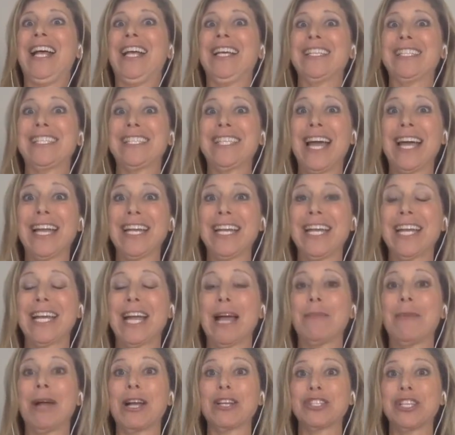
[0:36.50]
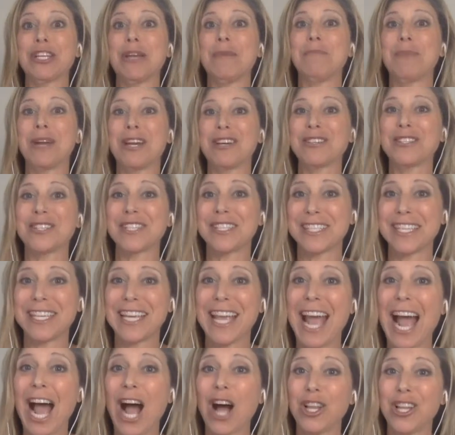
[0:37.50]
studying. I'm actually embarrassed to say
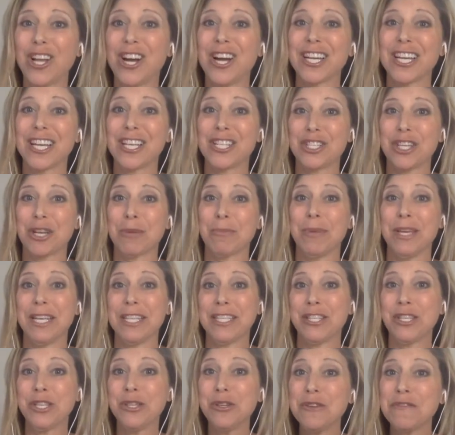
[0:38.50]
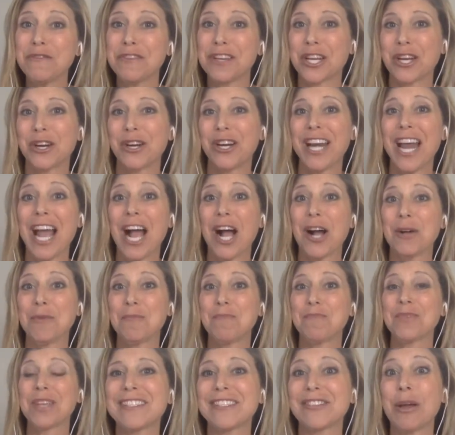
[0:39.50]
how long it took me to figure it out.
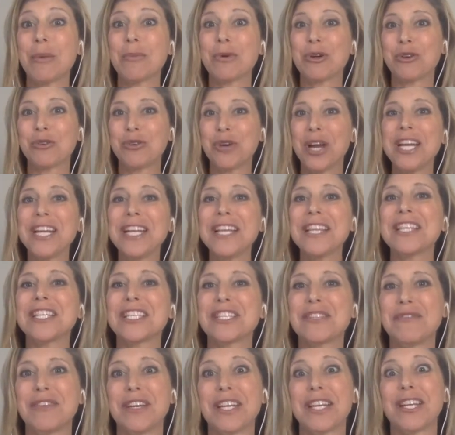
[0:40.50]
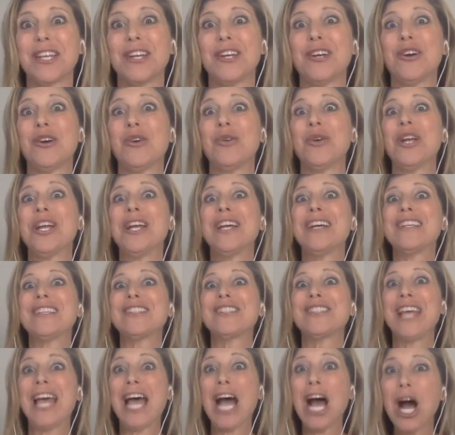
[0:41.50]
So I'm creating this video
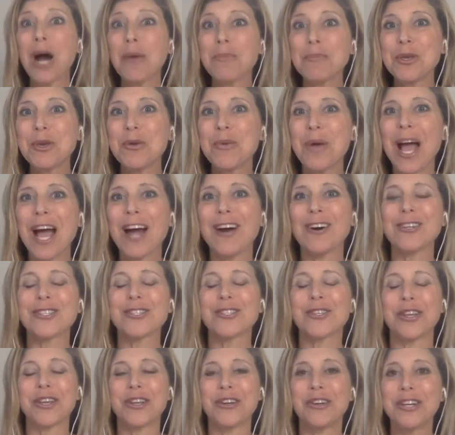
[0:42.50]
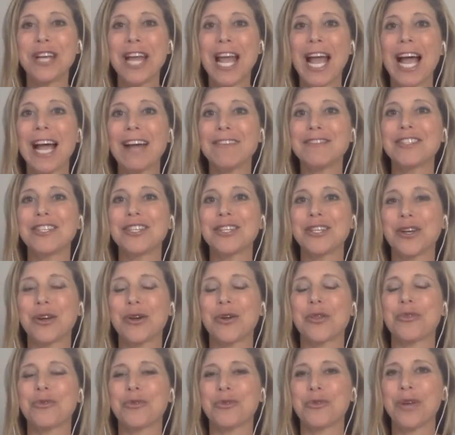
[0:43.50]
to help you out so you don't have to go
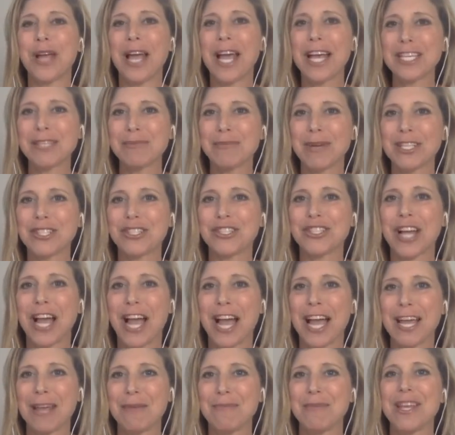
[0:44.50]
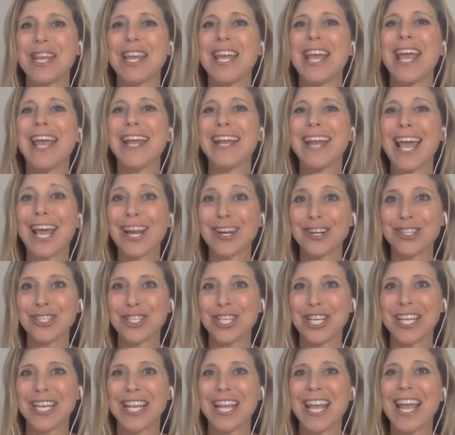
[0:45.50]
through as much time and
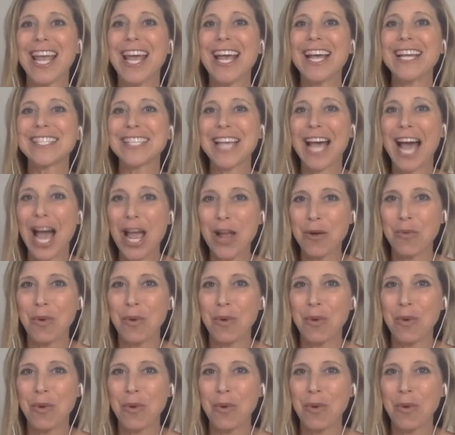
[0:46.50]
energy as I